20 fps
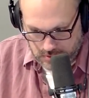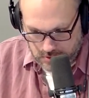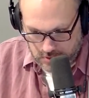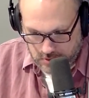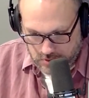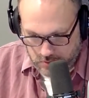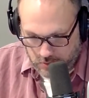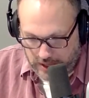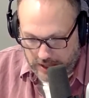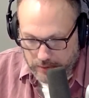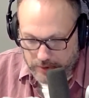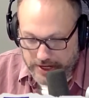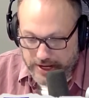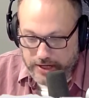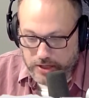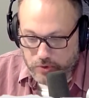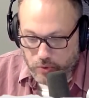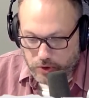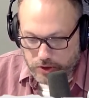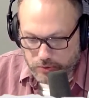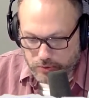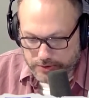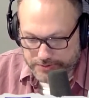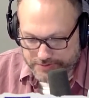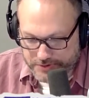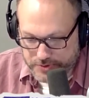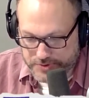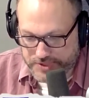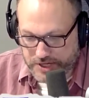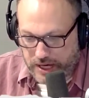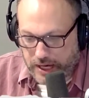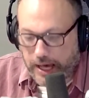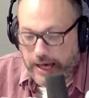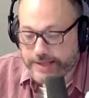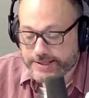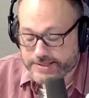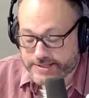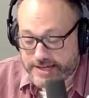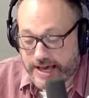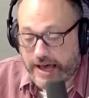Why would anyone refuse a
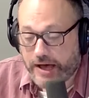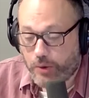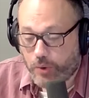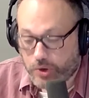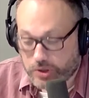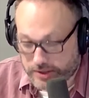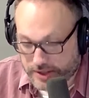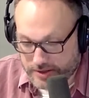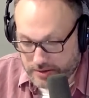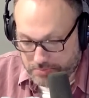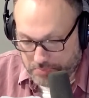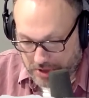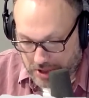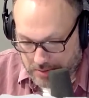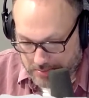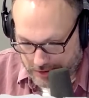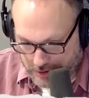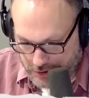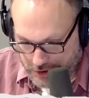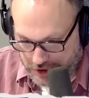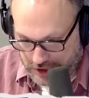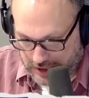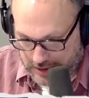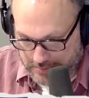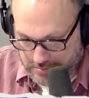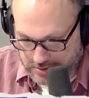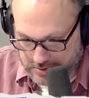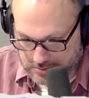hot towel at a barber shop?